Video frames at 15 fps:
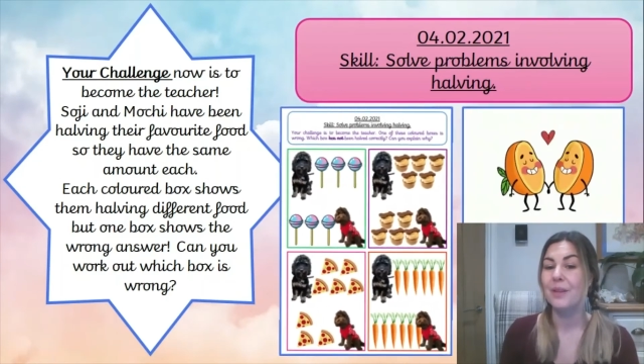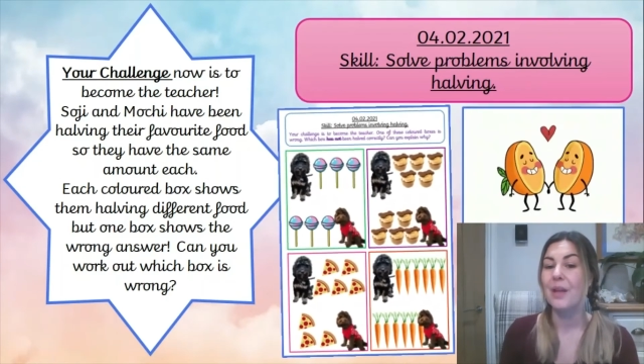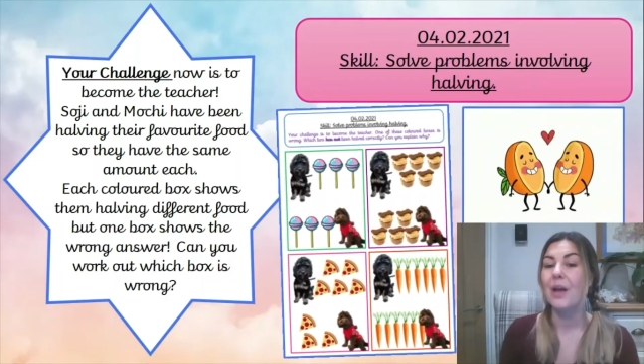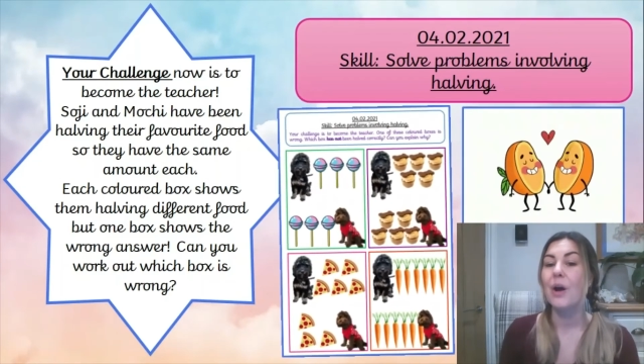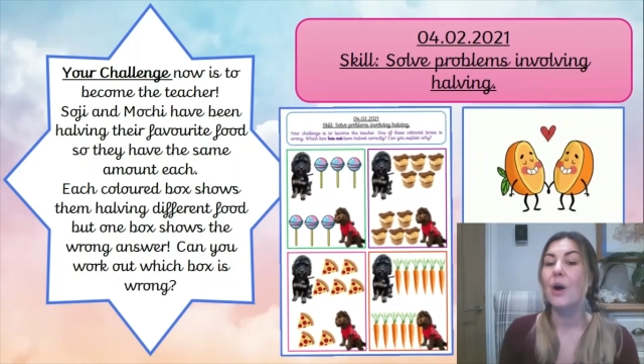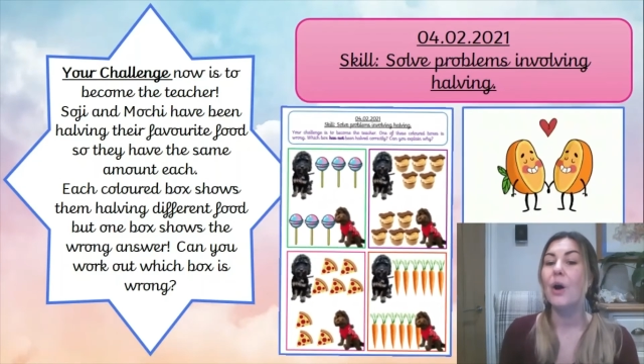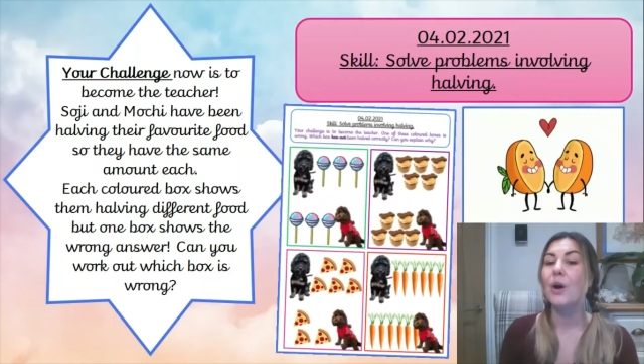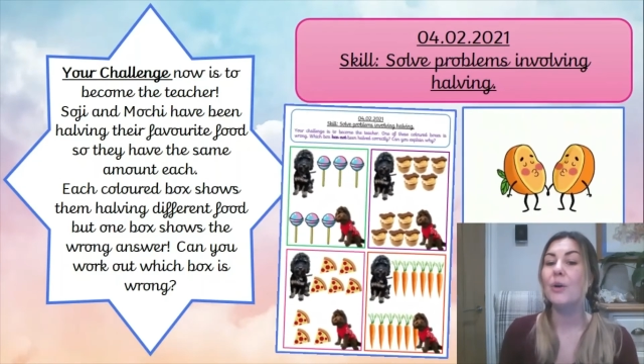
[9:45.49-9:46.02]

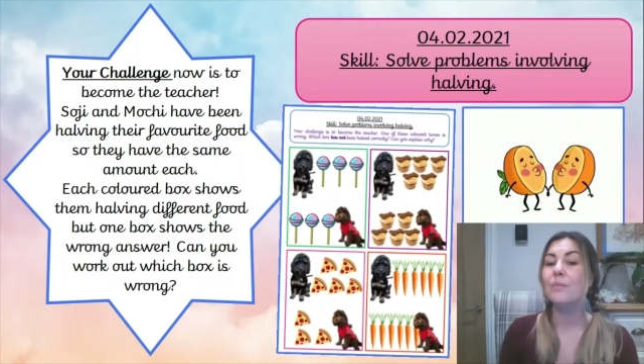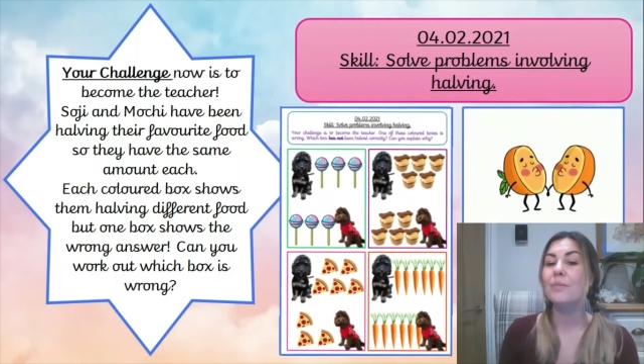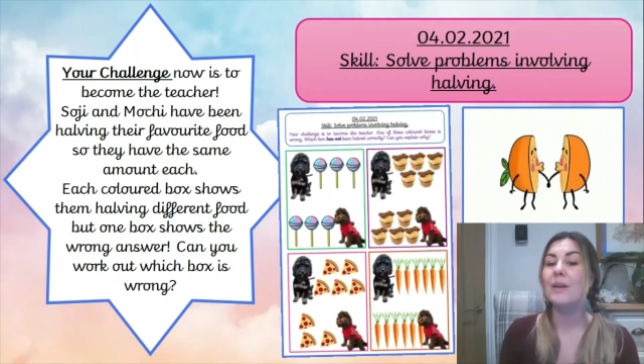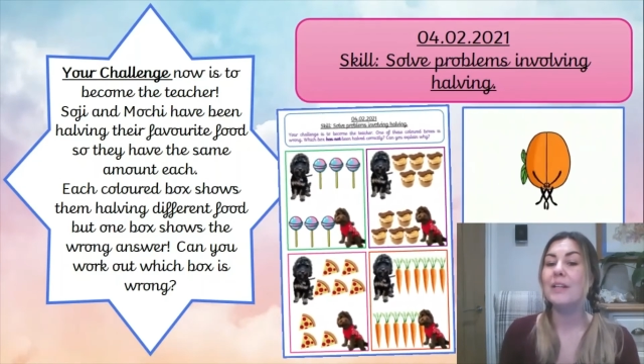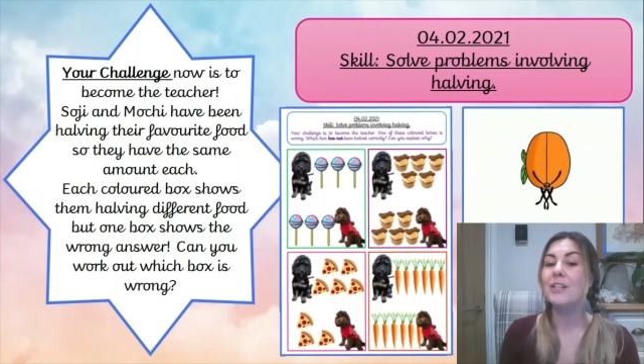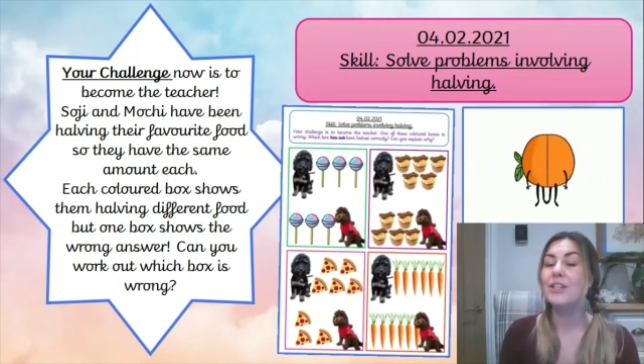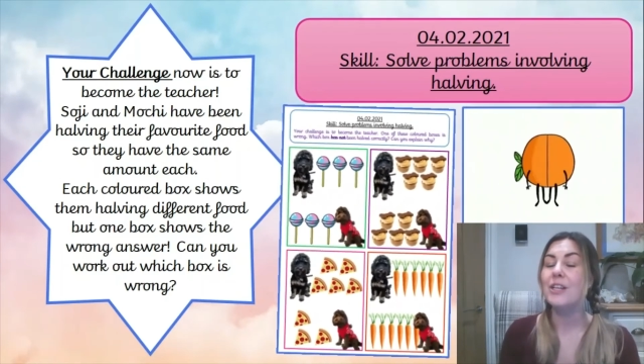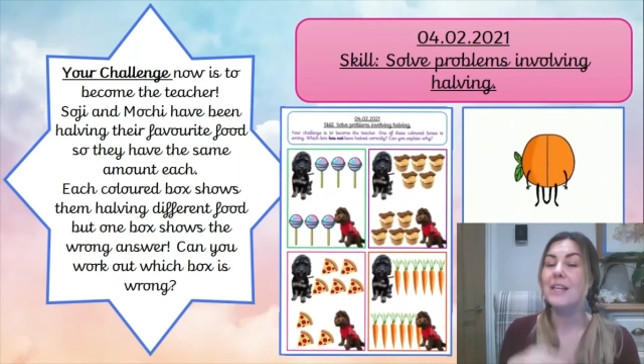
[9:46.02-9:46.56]
On my
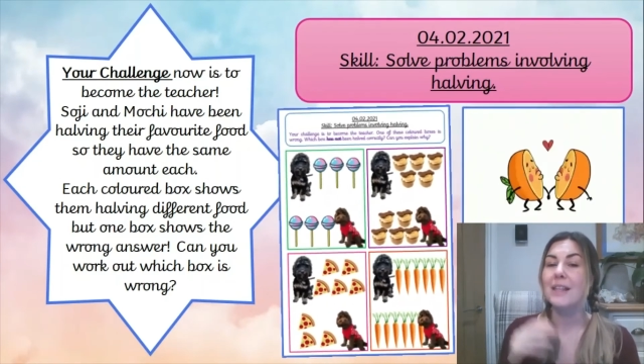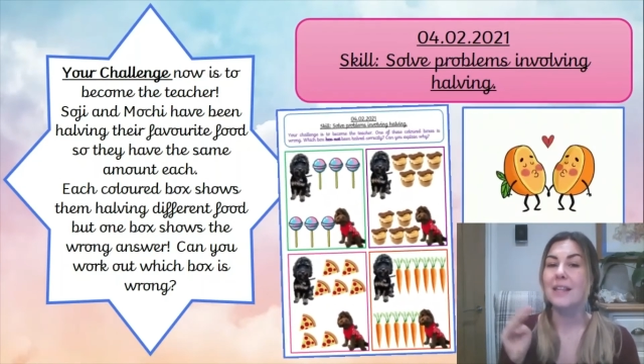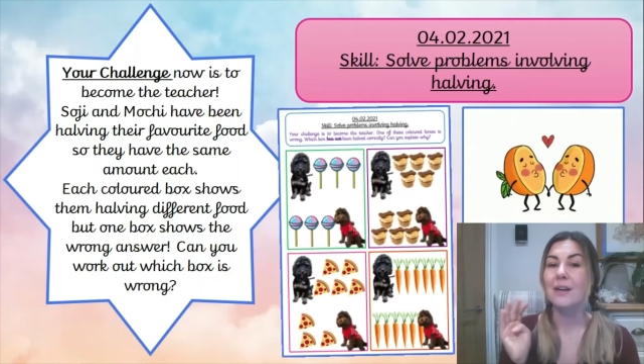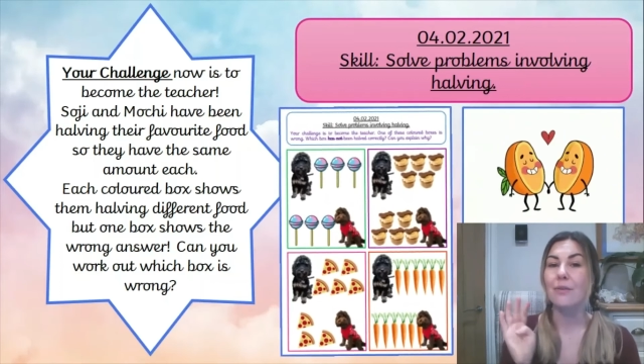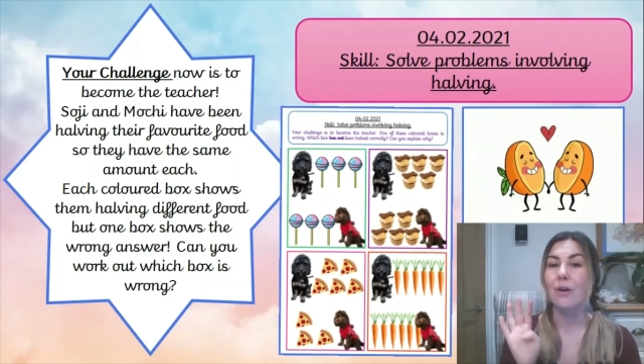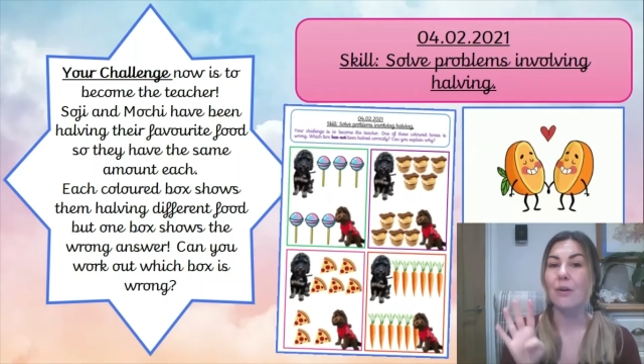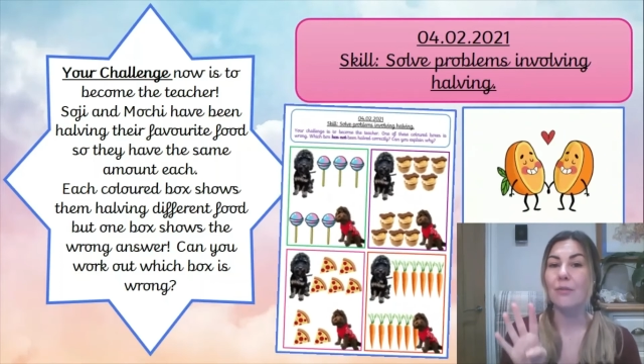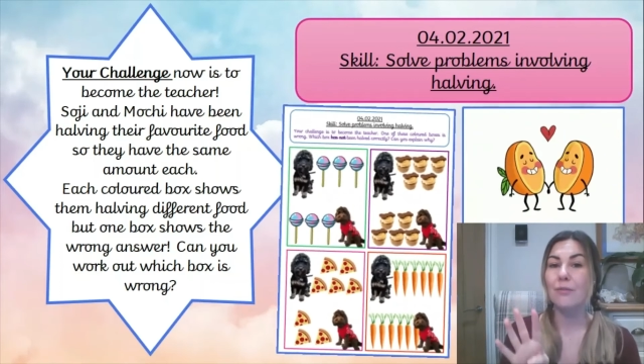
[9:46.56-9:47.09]
sheet there are
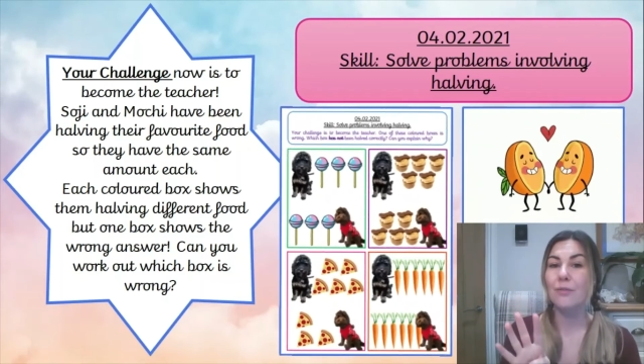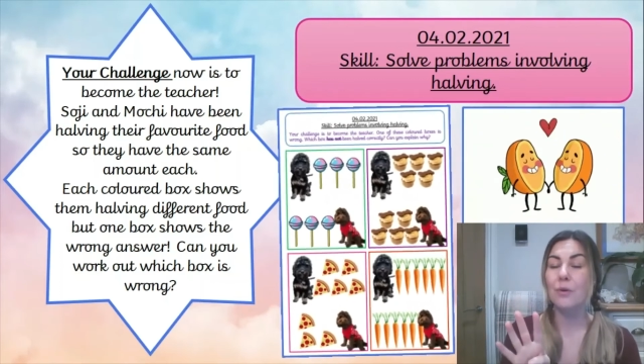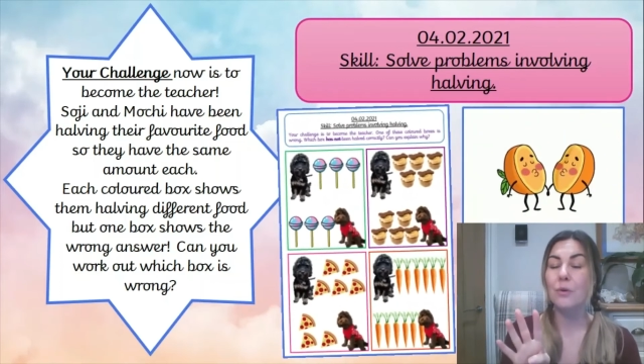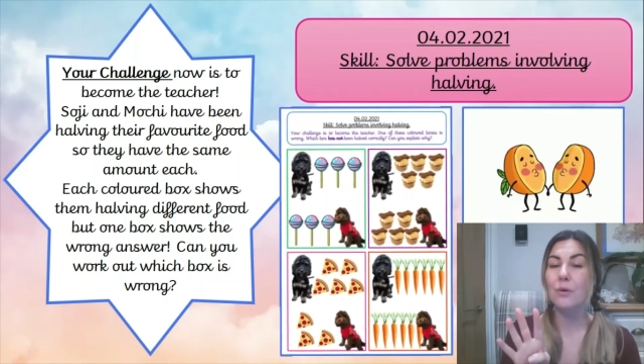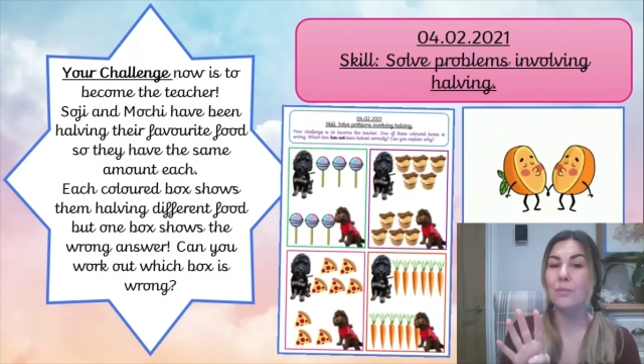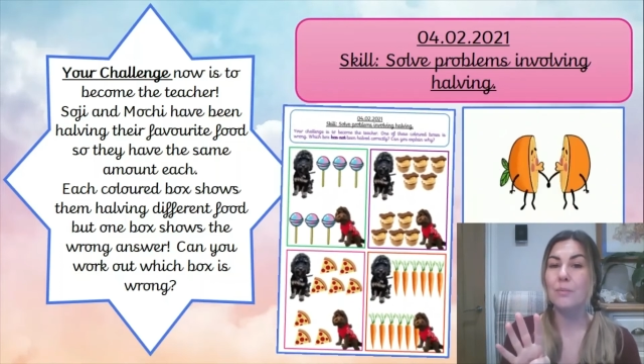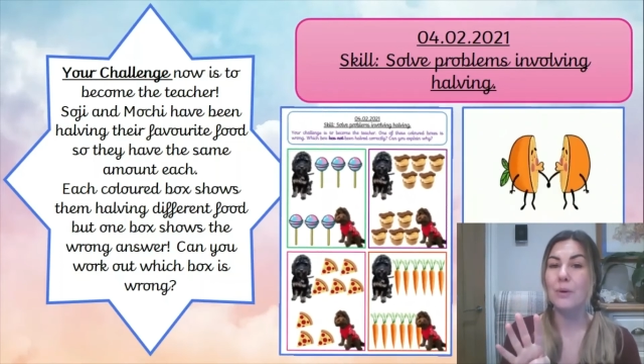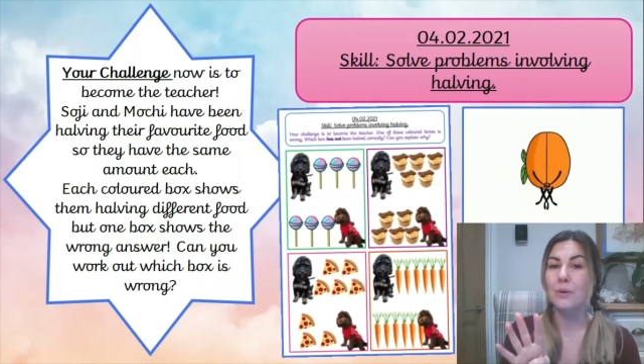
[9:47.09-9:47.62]
4
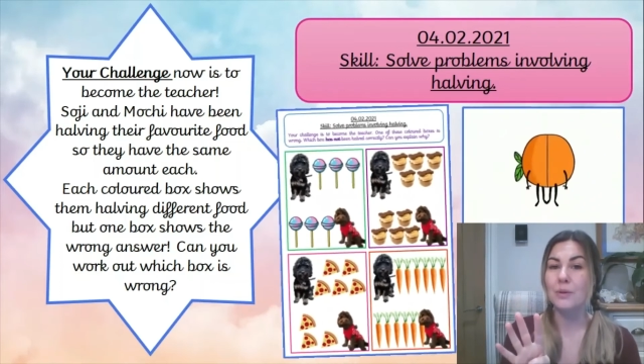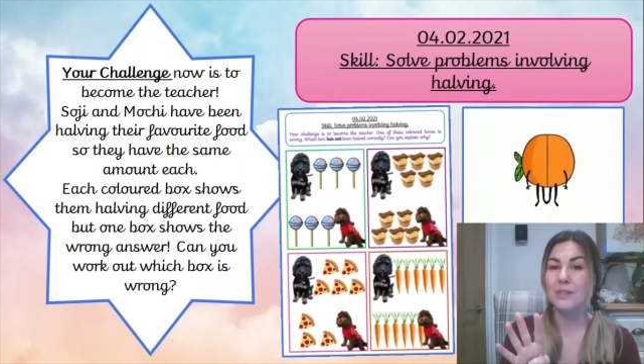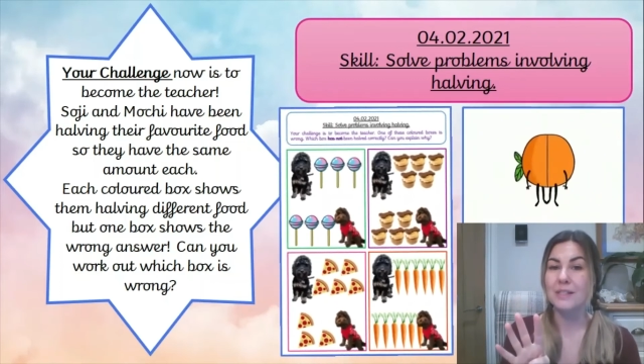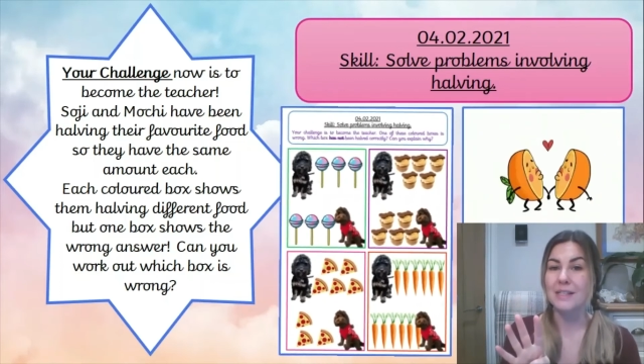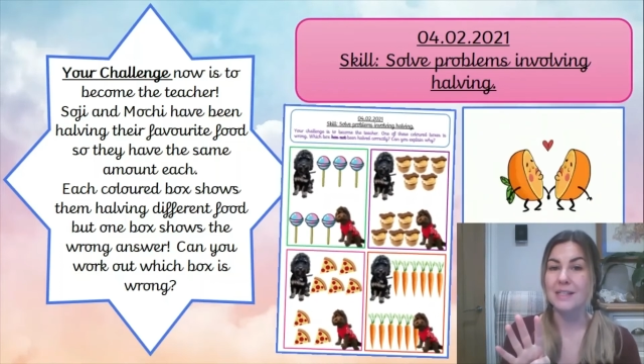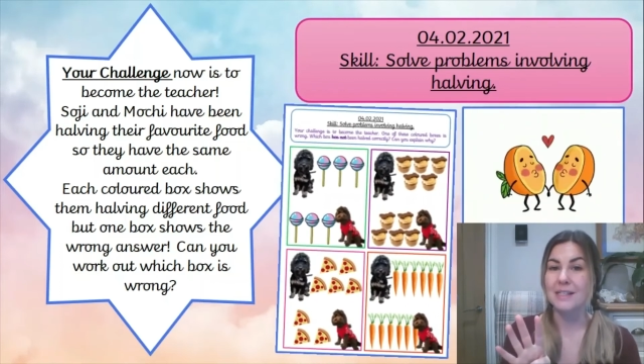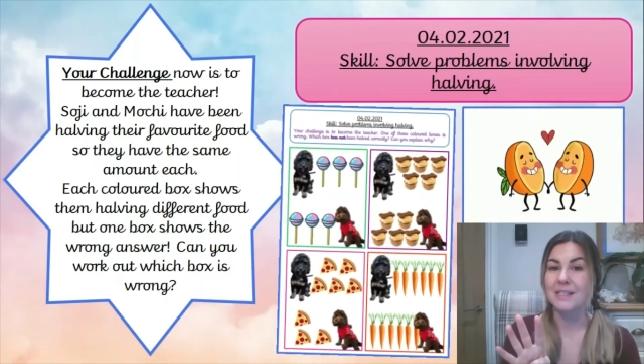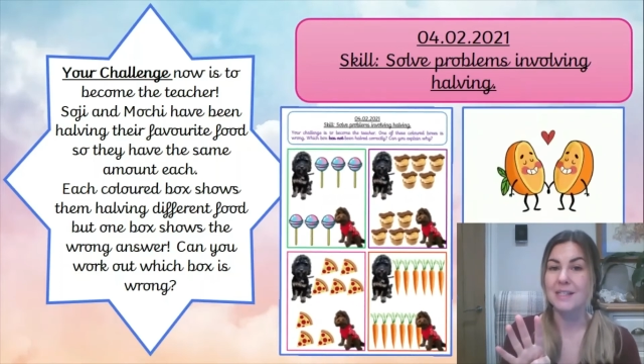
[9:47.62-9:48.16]

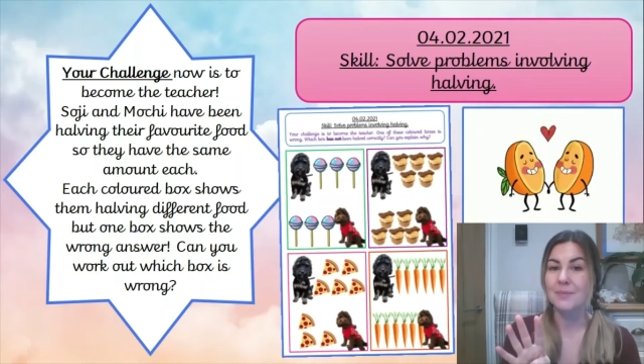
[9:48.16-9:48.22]
boxes.